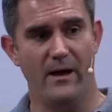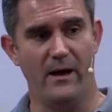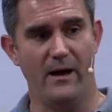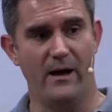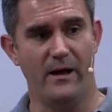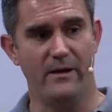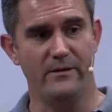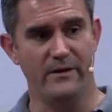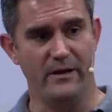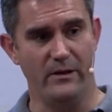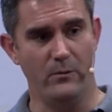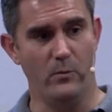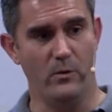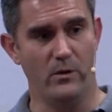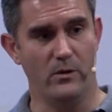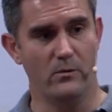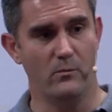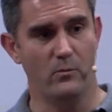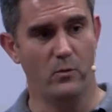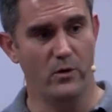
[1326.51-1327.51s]
and it
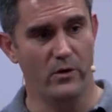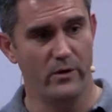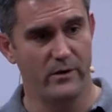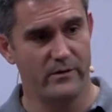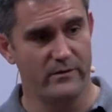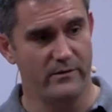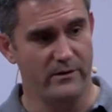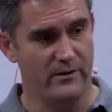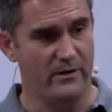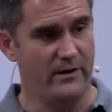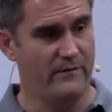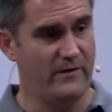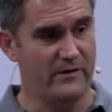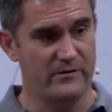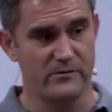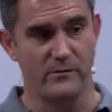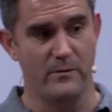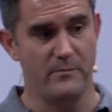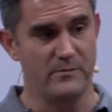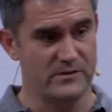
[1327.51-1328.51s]
will work, if
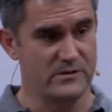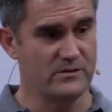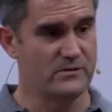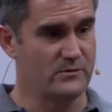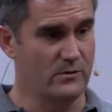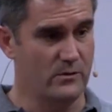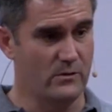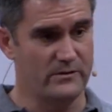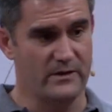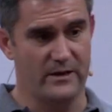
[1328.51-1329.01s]
SRM is installed,